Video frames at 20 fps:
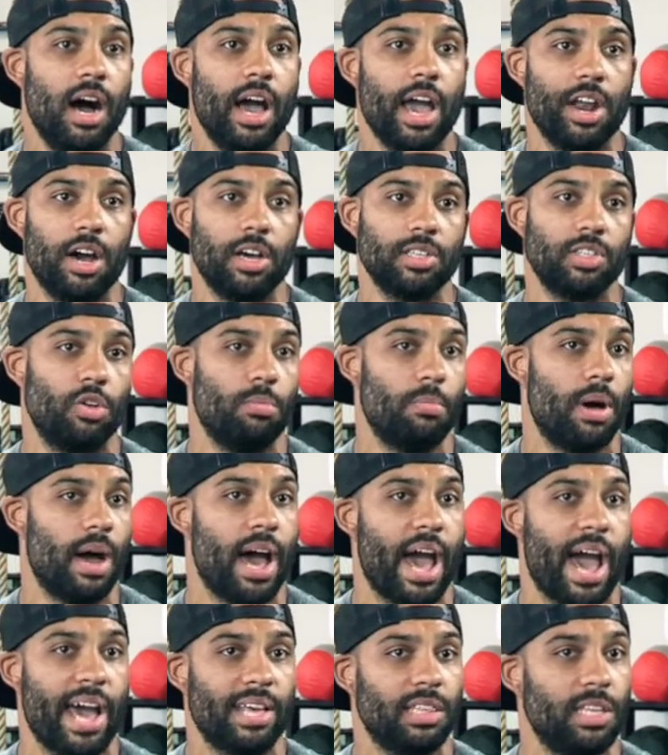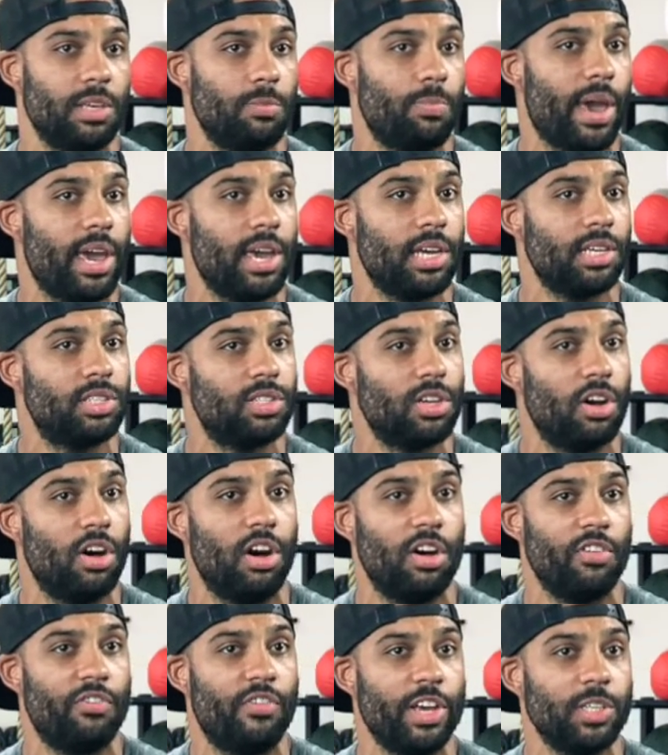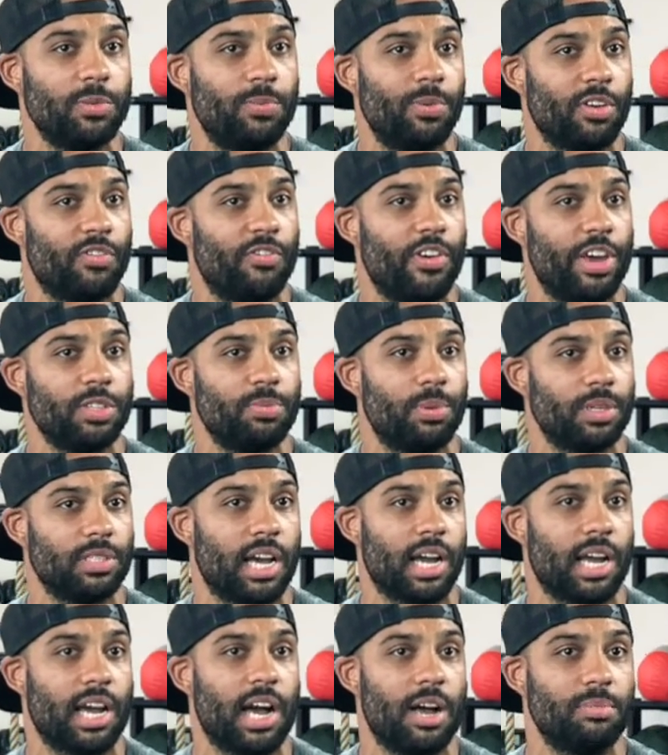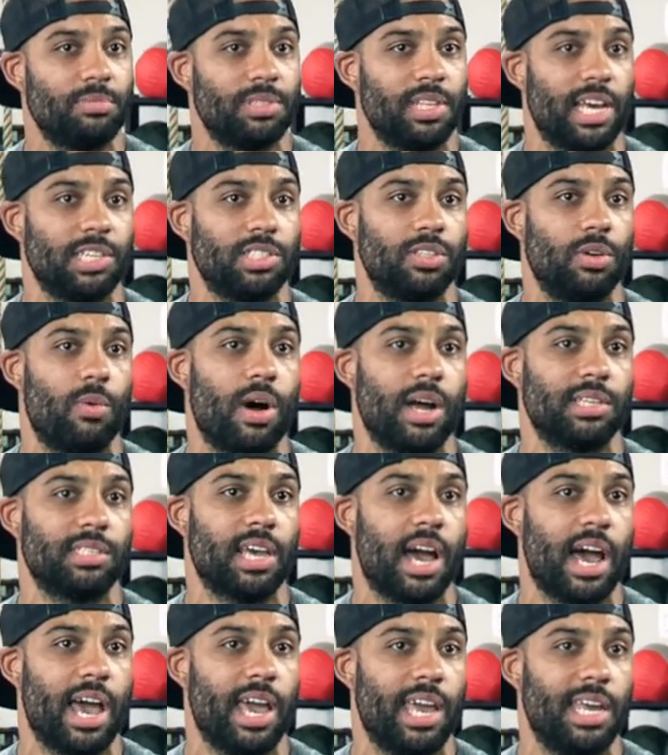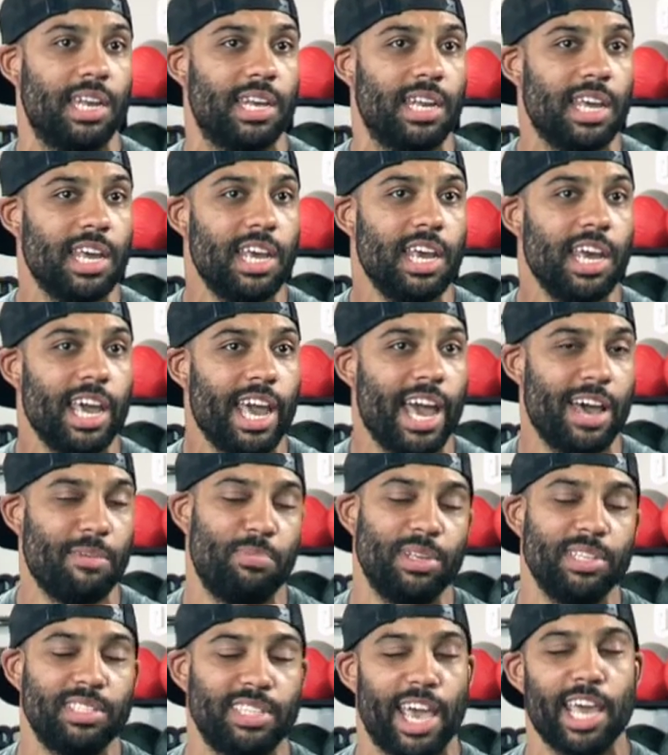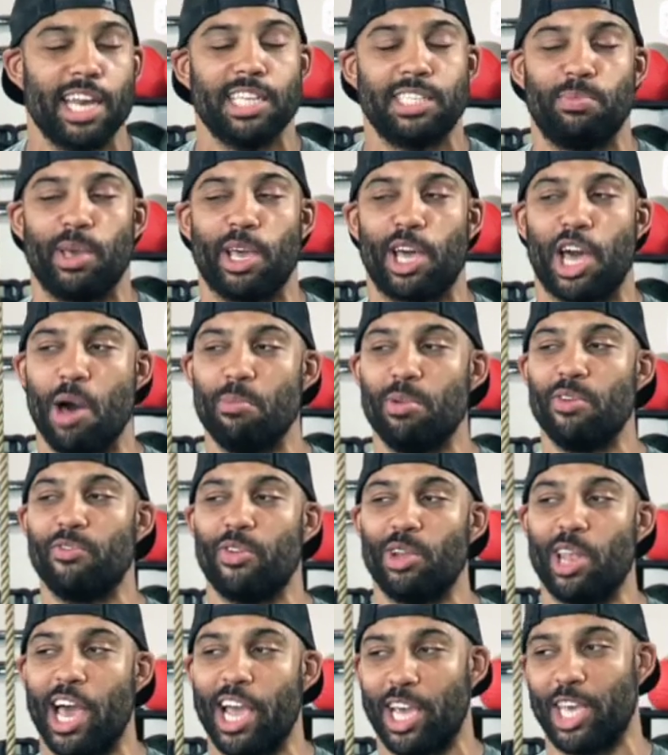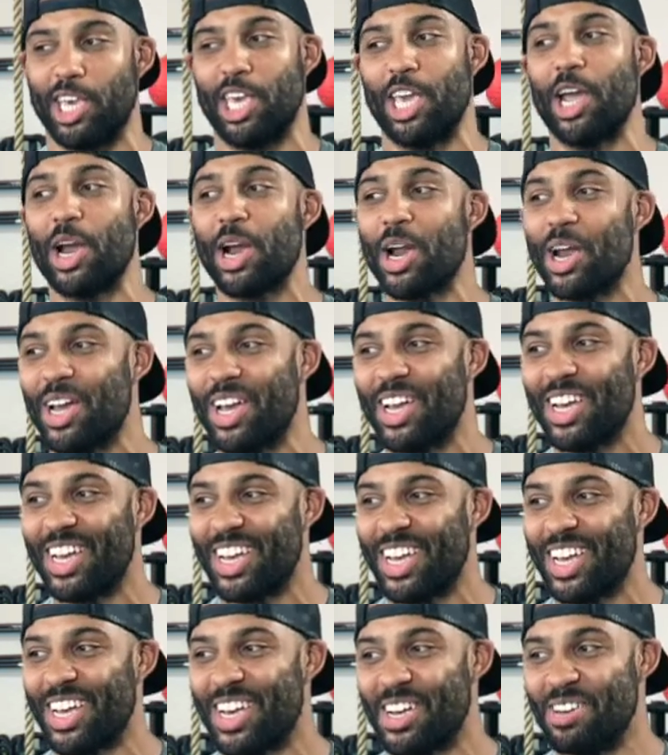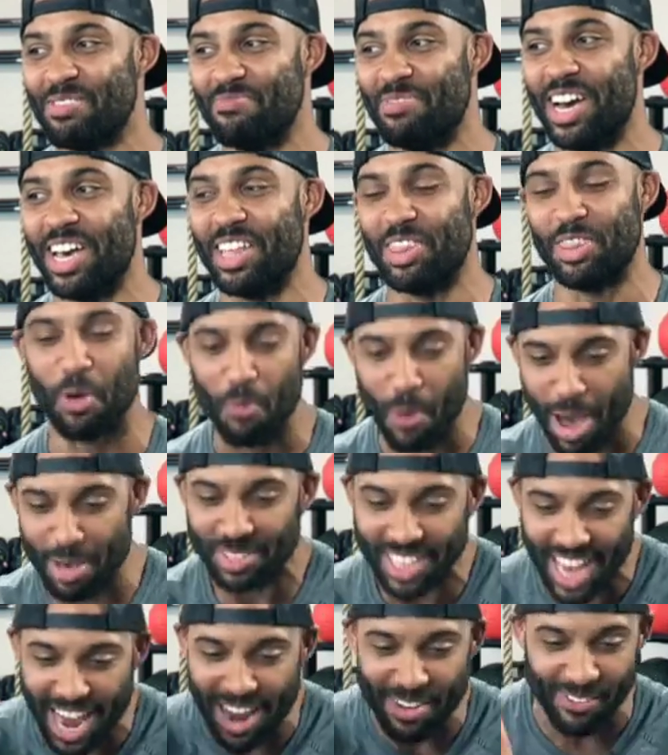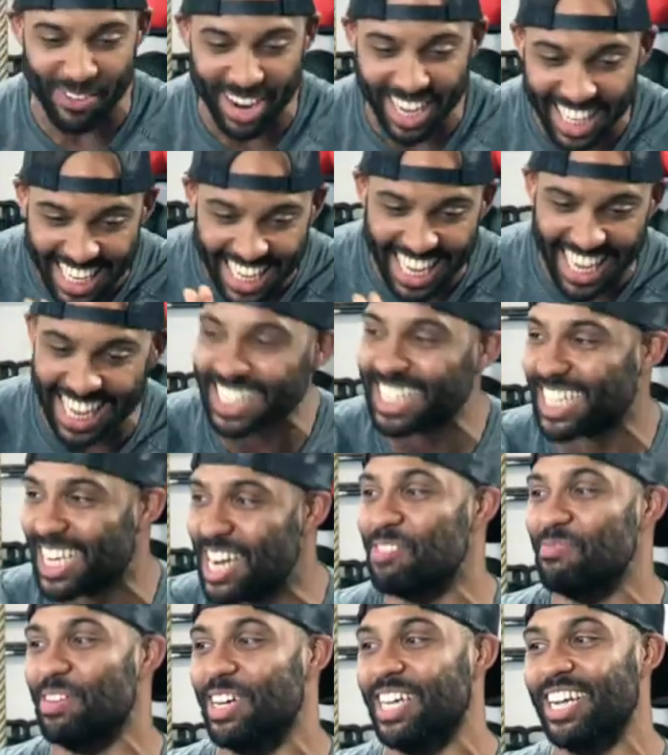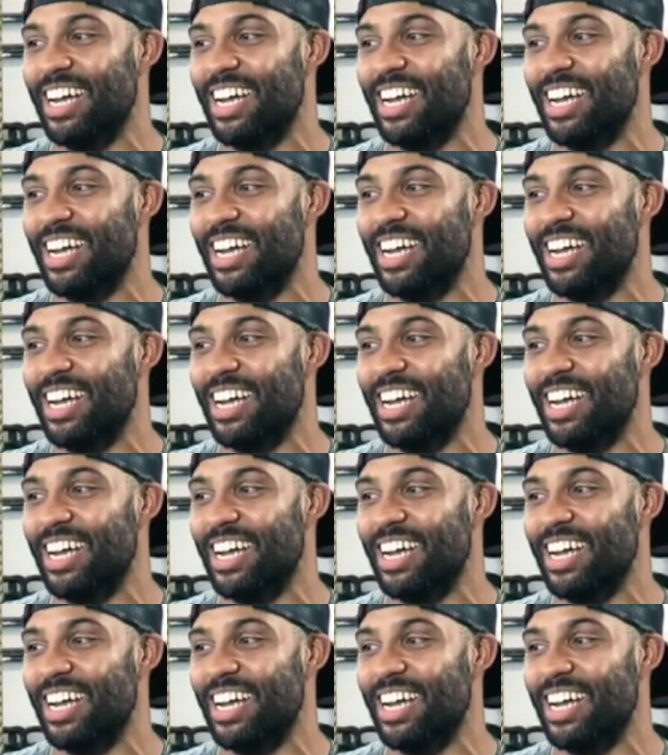and also my athlete page on Facebook, facebook.com/TheWattsGuy. And I've been saying it's been coming for like a year, but the website really is coming.